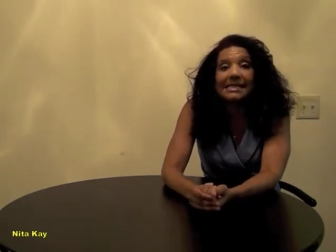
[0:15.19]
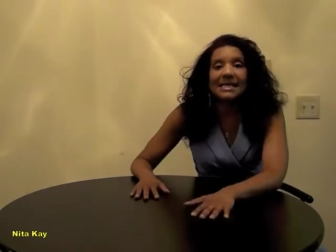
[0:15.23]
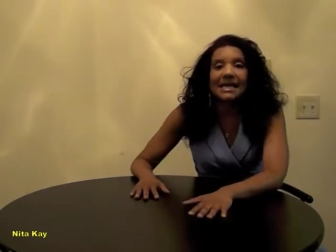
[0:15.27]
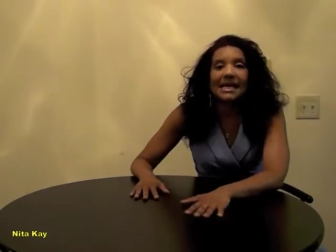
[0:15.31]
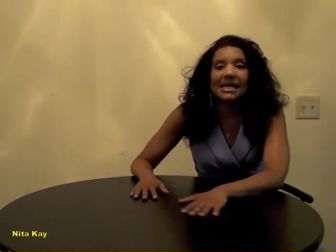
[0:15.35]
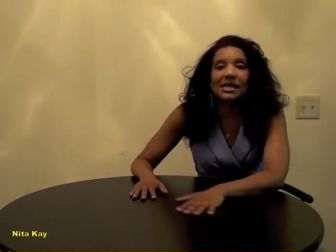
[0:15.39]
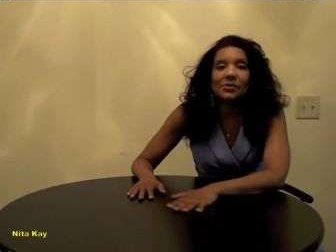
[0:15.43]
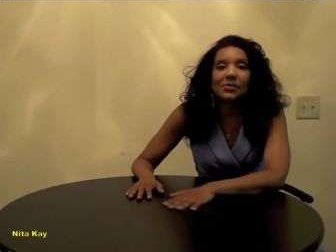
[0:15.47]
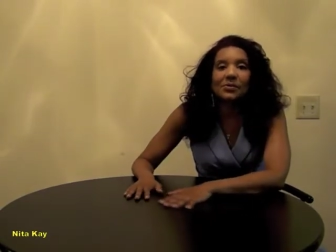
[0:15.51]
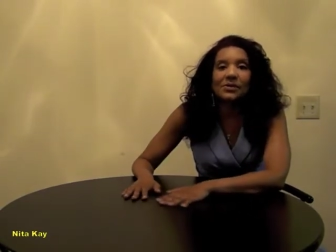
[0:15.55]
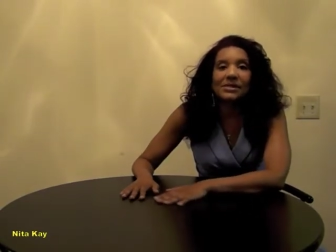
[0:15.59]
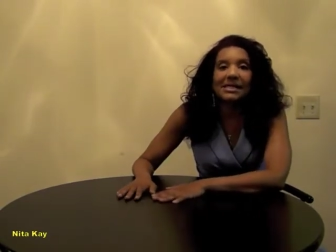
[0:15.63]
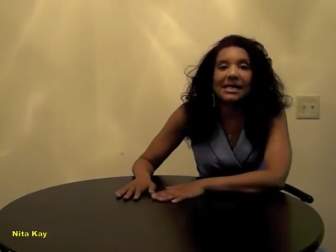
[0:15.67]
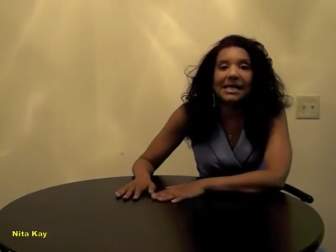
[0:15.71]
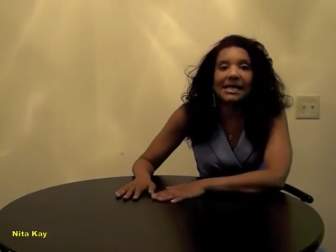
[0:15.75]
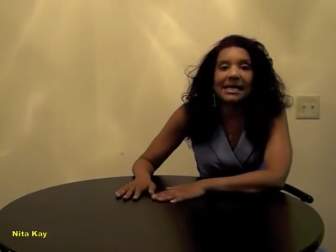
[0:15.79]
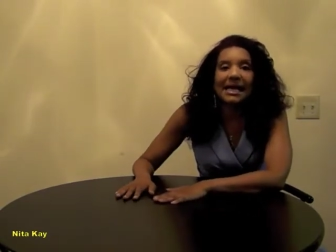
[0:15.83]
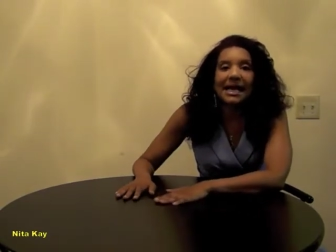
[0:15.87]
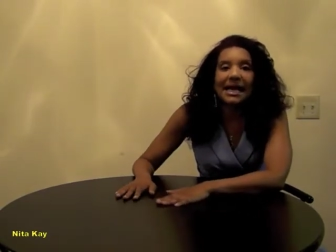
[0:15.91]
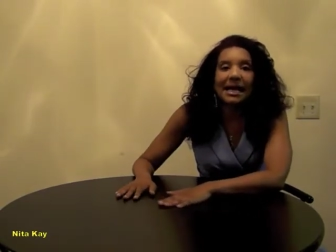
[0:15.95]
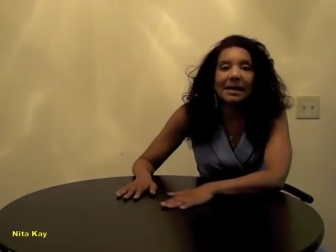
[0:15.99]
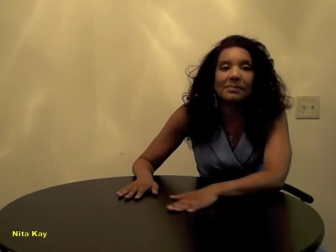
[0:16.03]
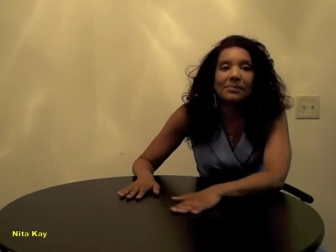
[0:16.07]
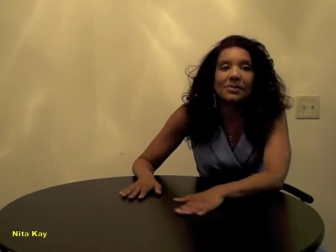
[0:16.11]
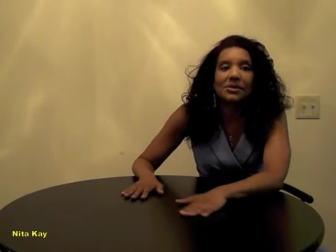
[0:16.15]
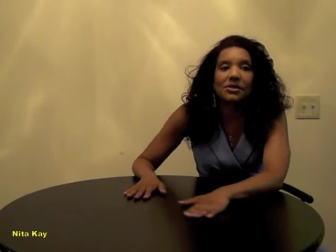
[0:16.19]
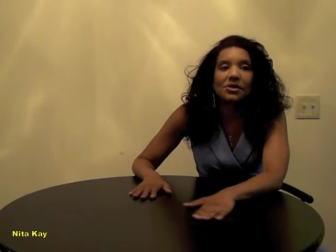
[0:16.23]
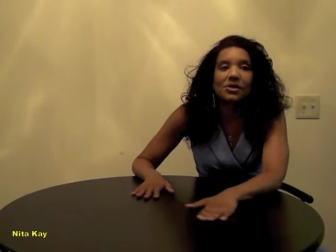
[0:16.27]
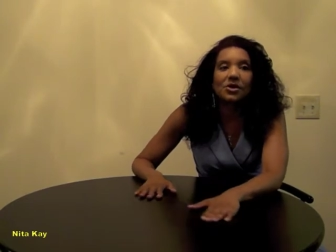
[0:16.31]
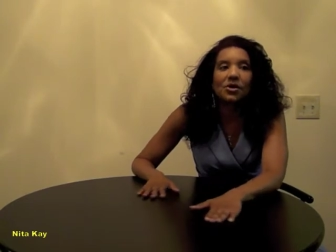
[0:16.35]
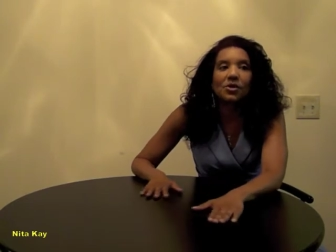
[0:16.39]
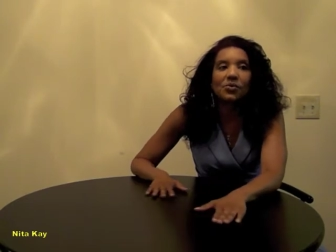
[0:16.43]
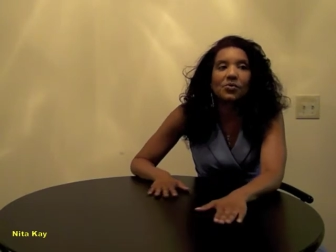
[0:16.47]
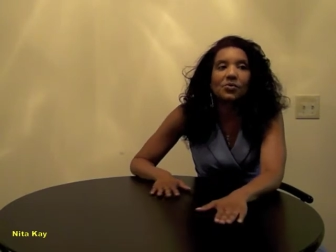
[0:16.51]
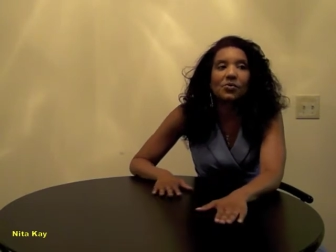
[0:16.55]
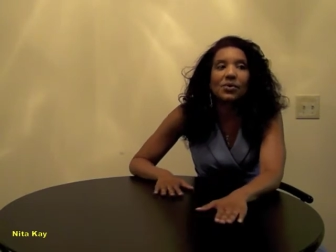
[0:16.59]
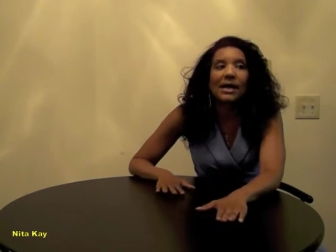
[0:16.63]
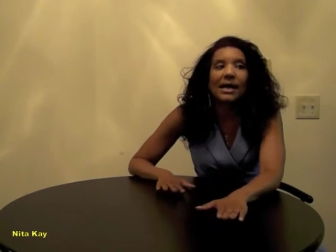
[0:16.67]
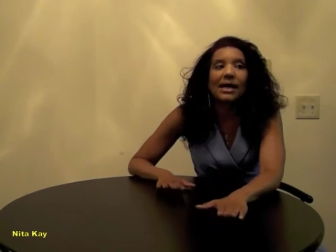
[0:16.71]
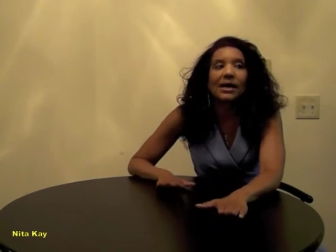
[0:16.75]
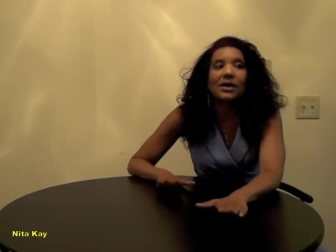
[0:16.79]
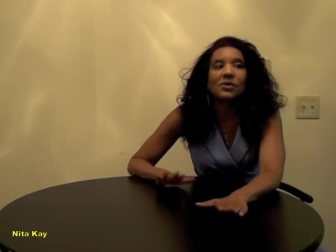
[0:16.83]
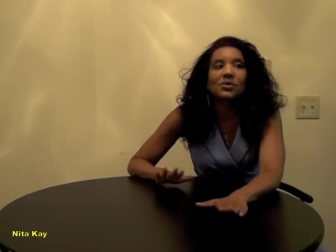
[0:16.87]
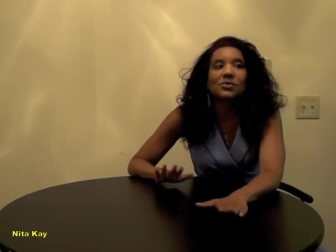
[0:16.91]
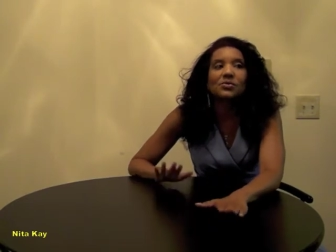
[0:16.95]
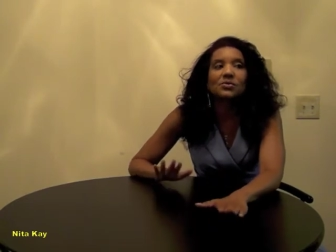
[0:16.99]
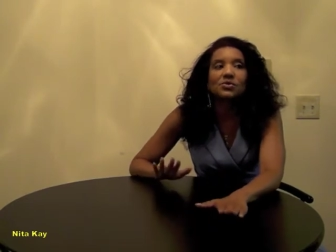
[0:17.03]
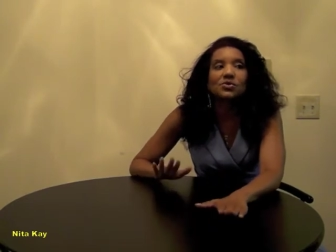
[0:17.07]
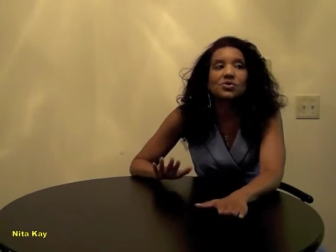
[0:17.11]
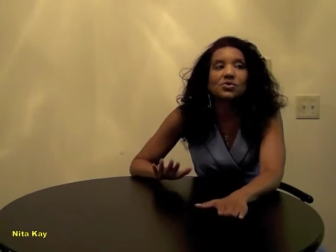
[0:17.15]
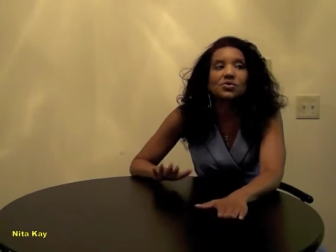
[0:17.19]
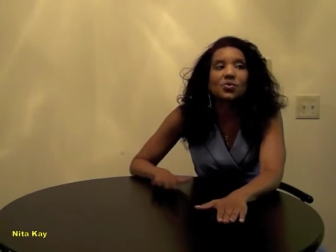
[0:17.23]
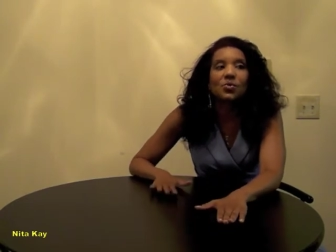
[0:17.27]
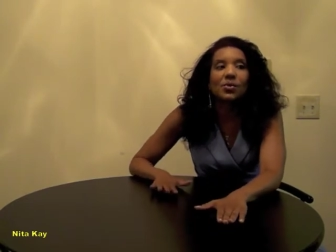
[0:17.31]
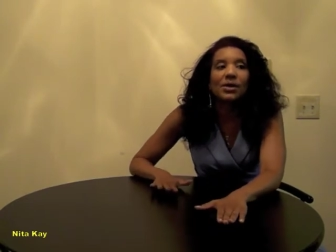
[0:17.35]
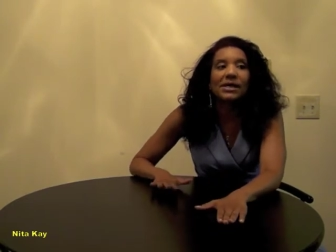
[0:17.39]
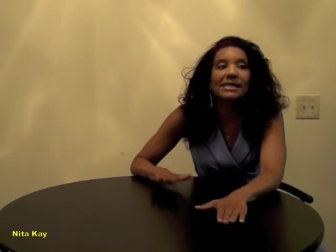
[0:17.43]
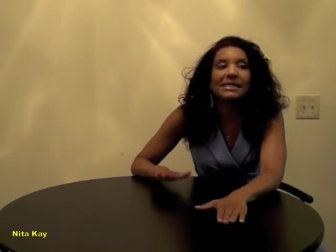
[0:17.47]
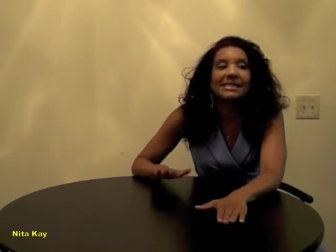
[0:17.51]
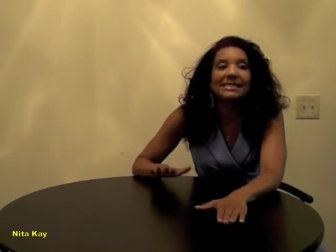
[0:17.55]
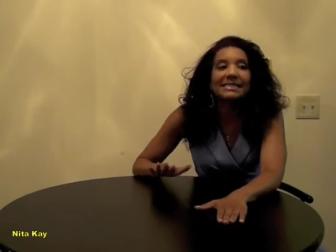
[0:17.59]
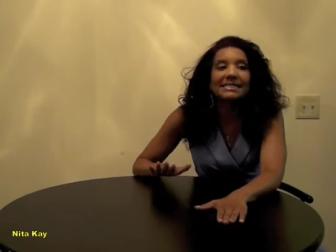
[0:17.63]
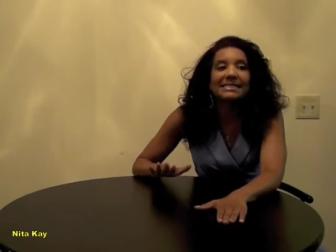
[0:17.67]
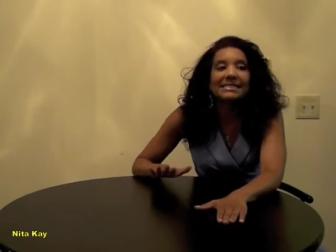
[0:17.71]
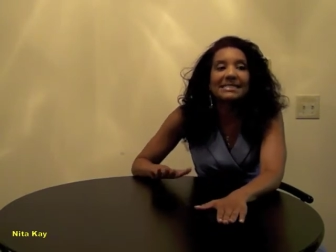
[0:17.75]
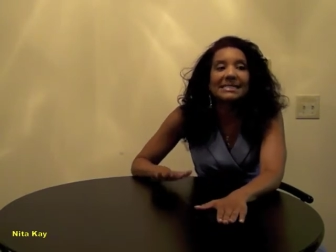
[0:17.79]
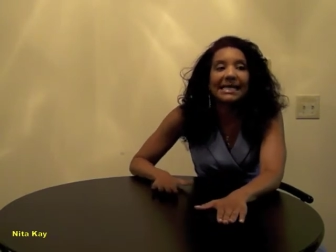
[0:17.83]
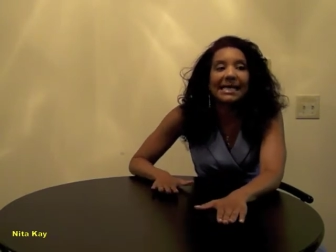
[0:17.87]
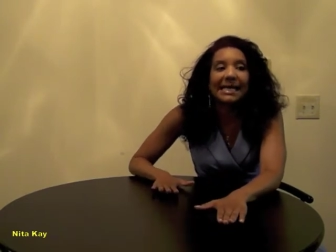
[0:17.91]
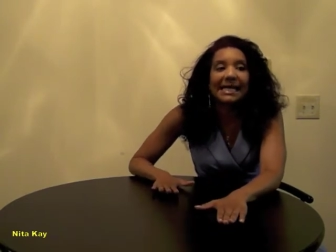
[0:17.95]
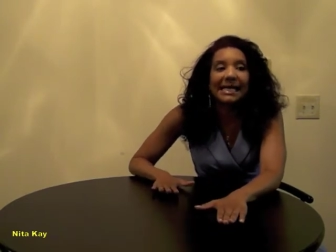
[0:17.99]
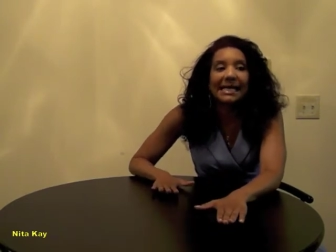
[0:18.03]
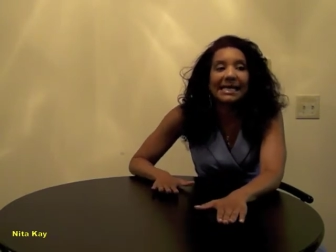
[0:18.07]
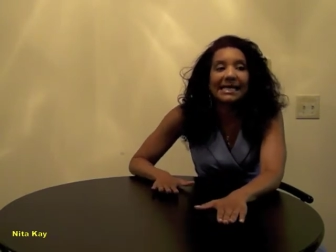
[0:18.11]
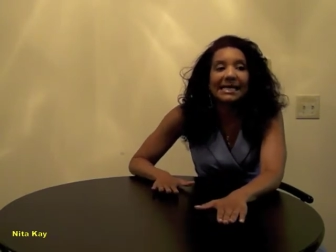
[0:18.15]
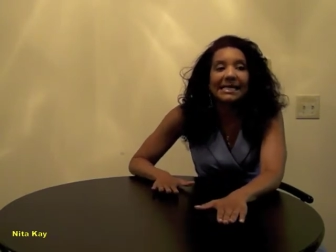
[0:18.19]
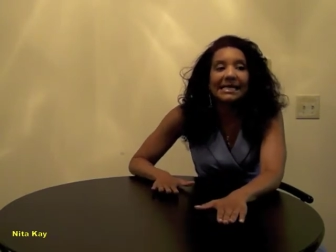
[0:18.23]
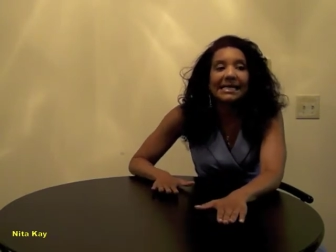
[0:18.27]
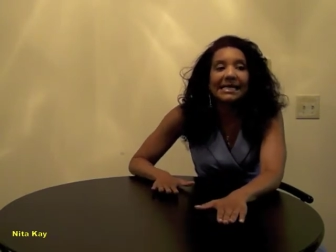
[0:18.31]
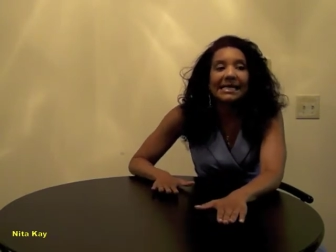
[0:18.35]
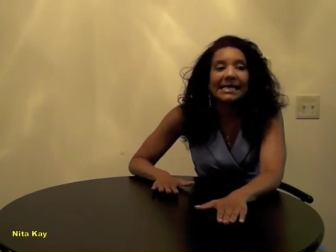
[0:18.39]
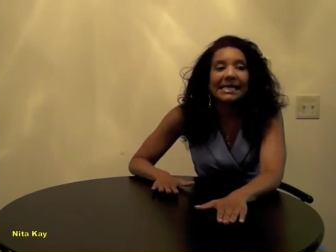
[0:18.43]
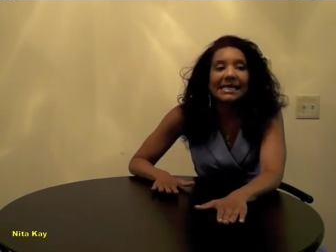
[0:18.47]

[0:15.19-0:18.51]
Kind of when that happened around 2010